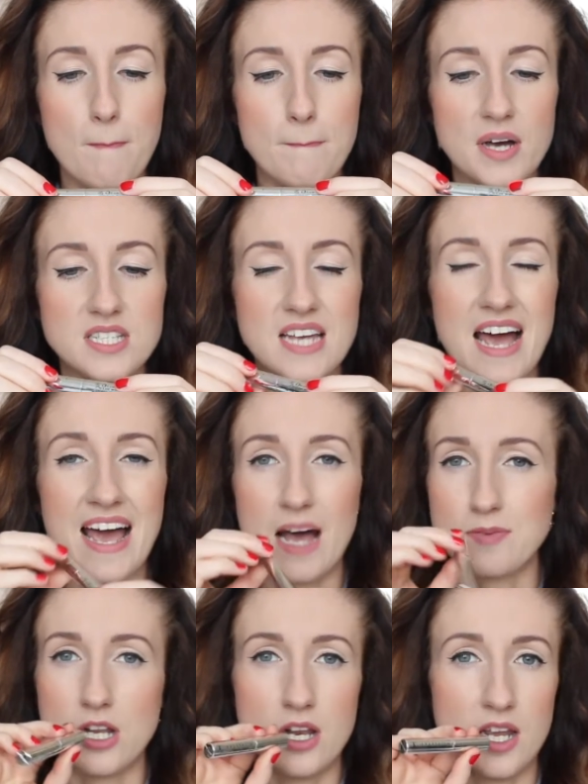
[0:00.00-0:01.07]
But I
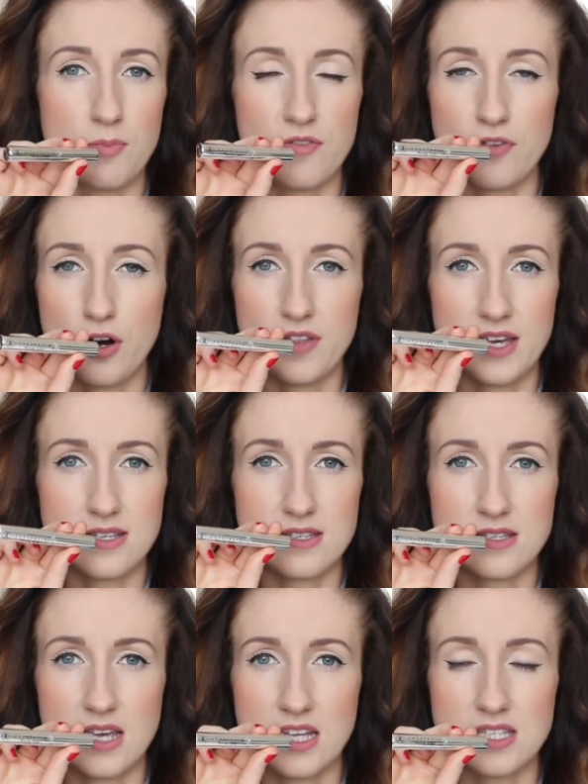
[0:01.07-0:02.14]
absolutely prefer
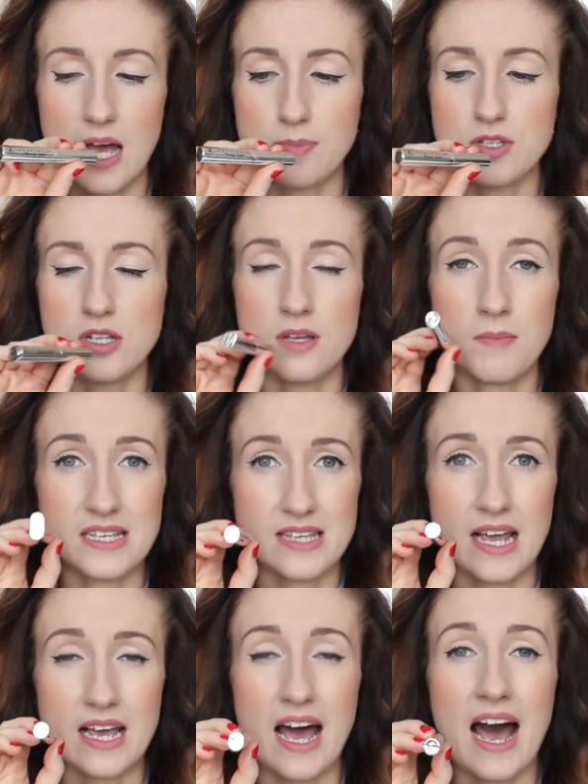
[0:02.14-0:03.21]
this. It's absolutely
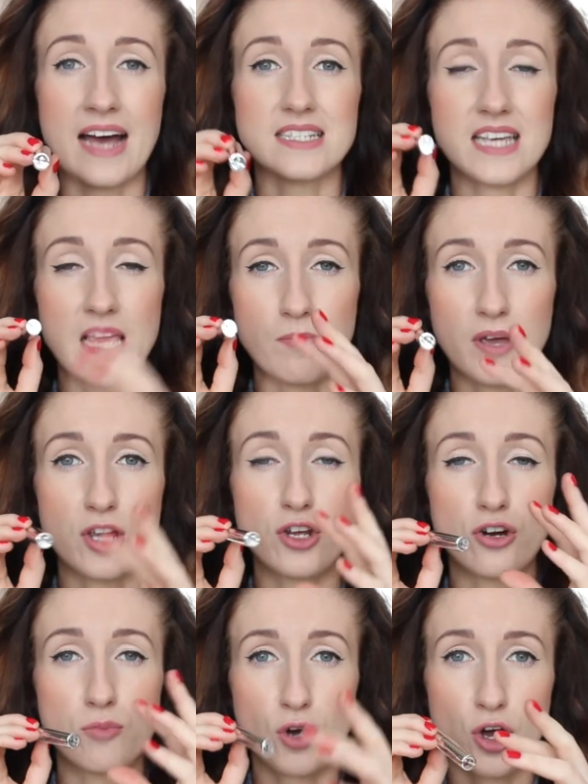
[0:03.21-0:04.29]
amazing at keeping
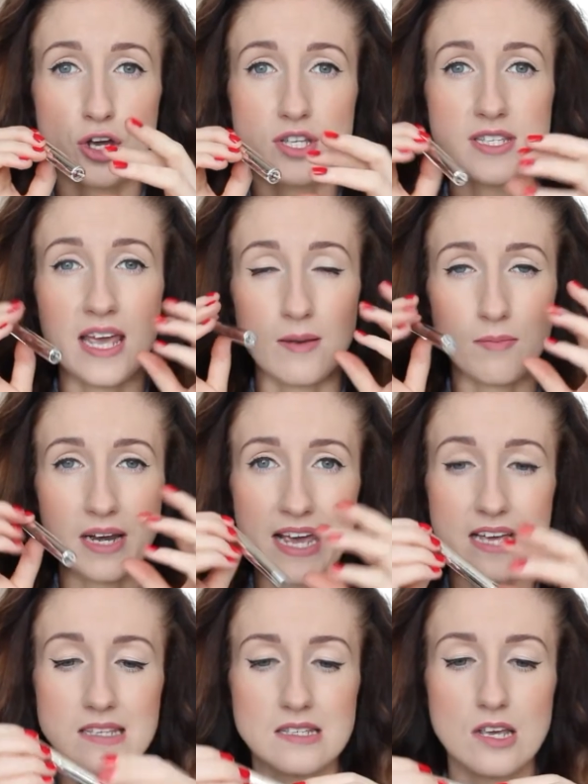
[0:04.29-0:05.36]
your brows in
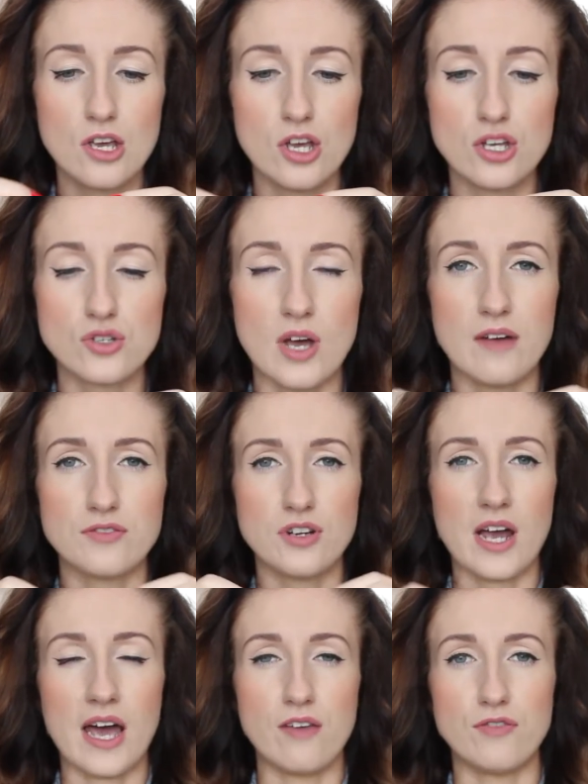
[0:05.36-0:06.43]
place. So after
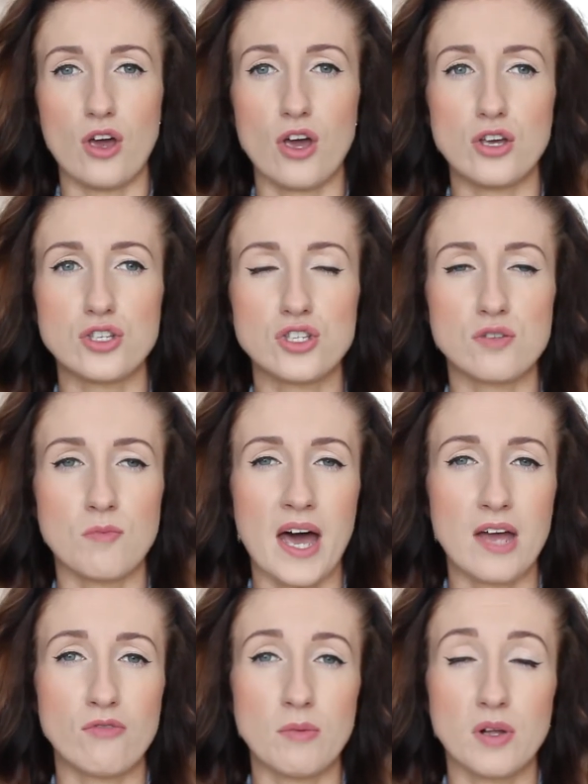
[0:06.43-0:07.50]
I've used
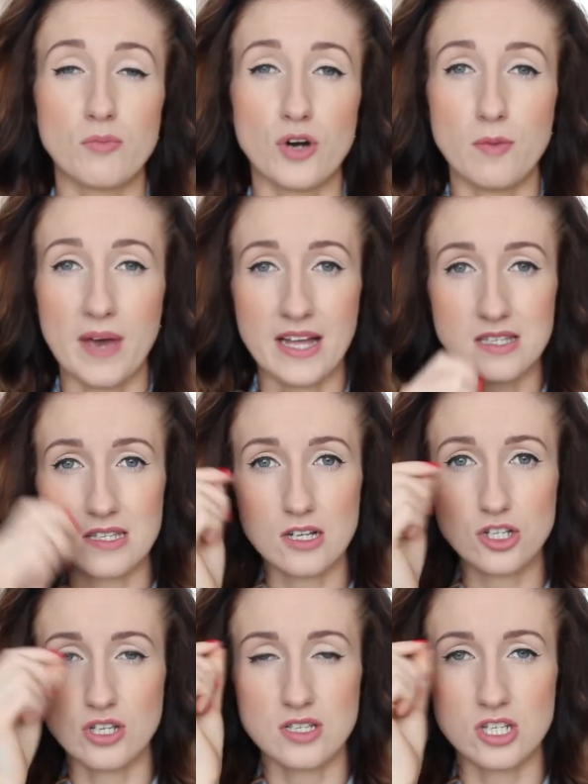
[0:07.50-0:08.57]
my Rimmel brow pencil
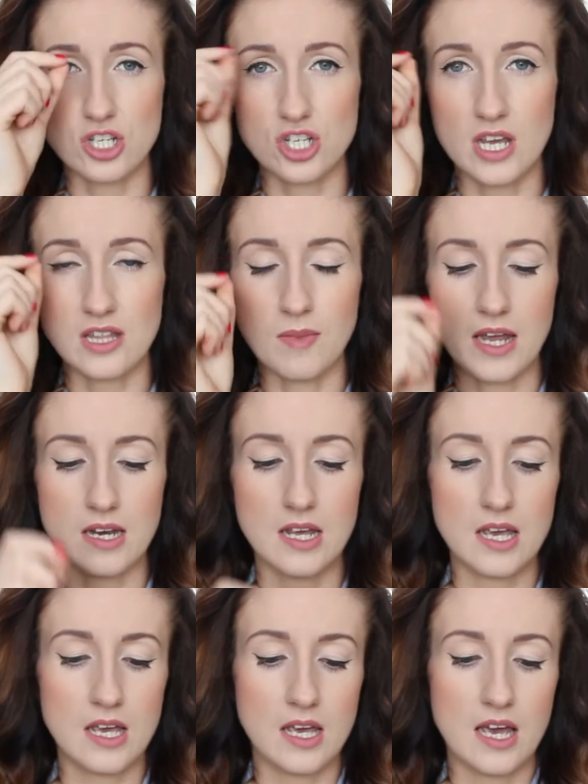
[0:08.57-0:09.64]
just to shade them in,
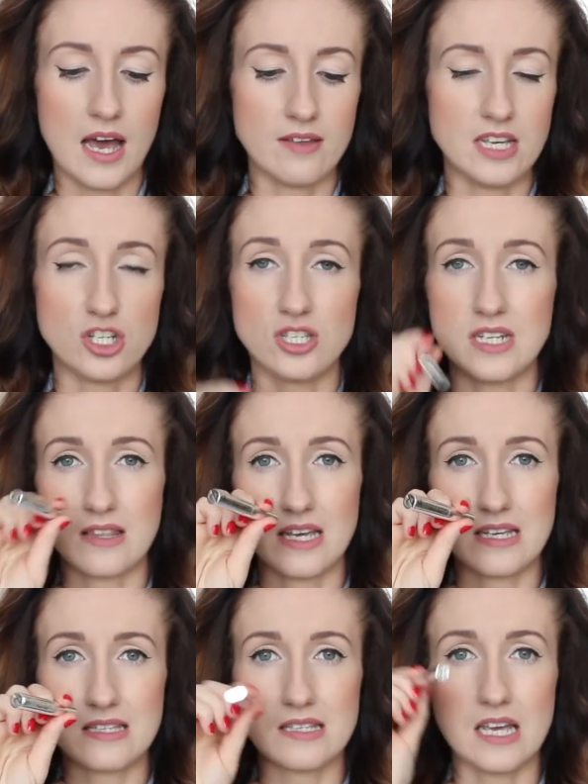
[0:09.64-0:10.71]
I then just take
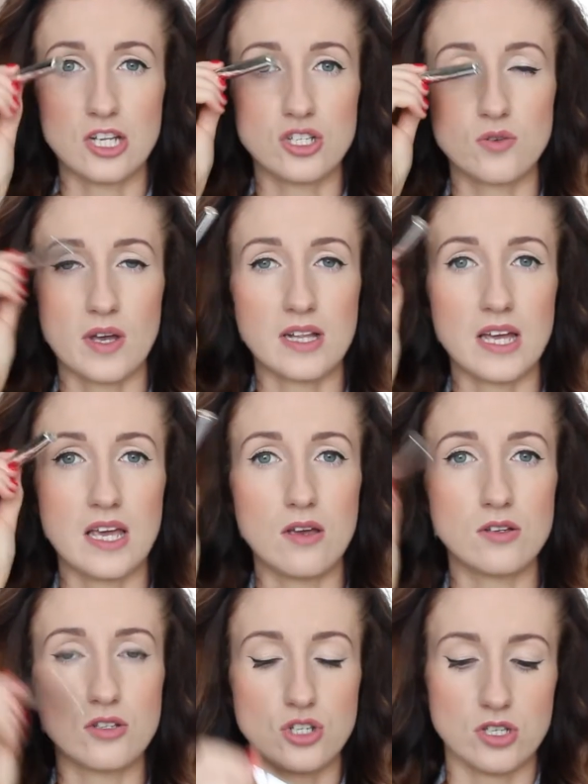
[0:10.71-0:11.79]
this and just quickly
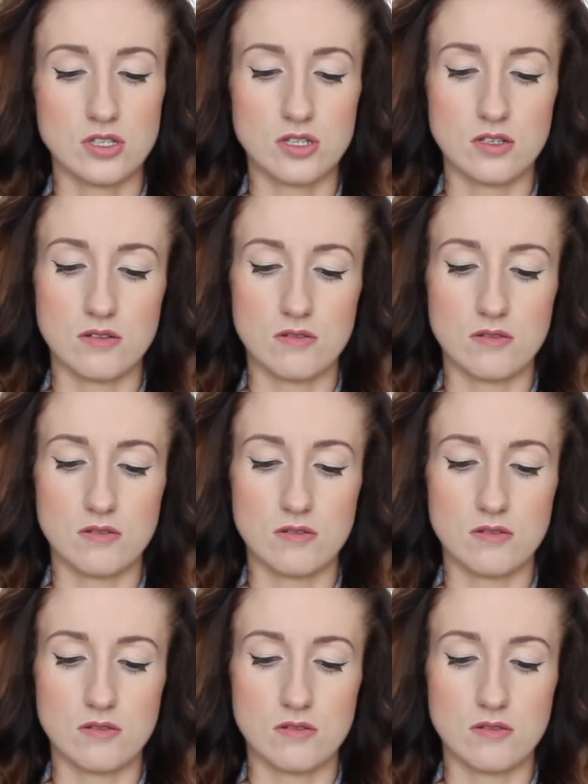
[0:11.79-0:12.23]
just